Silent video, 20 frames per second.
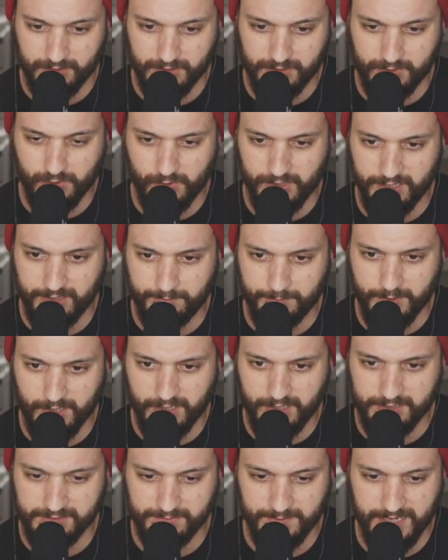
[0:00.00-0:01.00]
Cooking
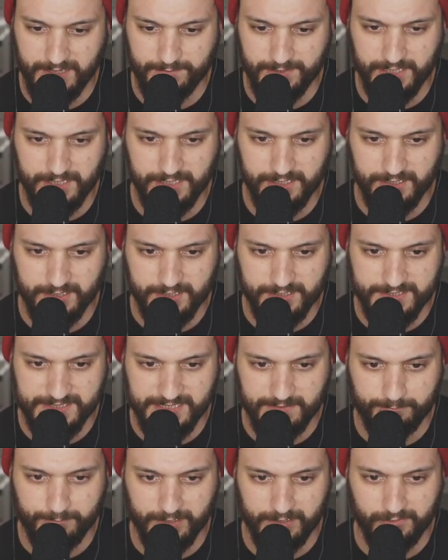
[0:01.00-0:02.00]
pot maybe.
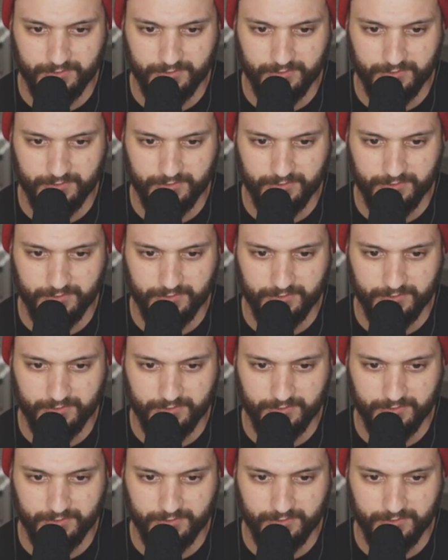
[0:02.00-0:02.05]
Simple